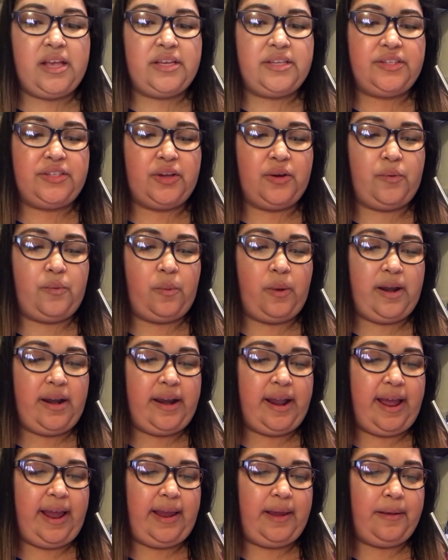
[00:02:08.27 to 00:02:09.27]
So one
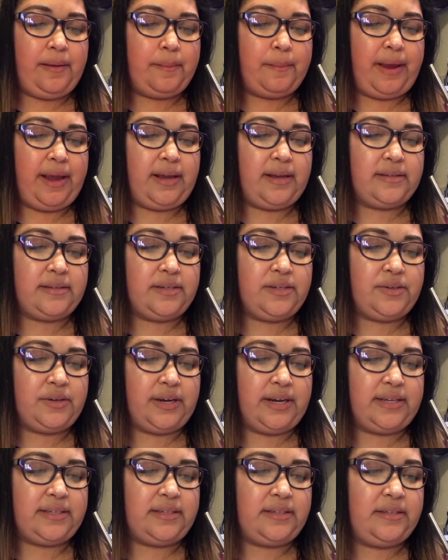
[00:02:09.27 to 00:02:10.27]
night, my cousin
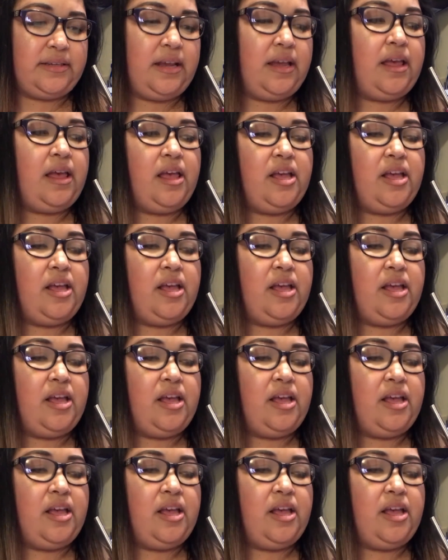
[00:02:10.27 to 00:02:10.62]
Chris,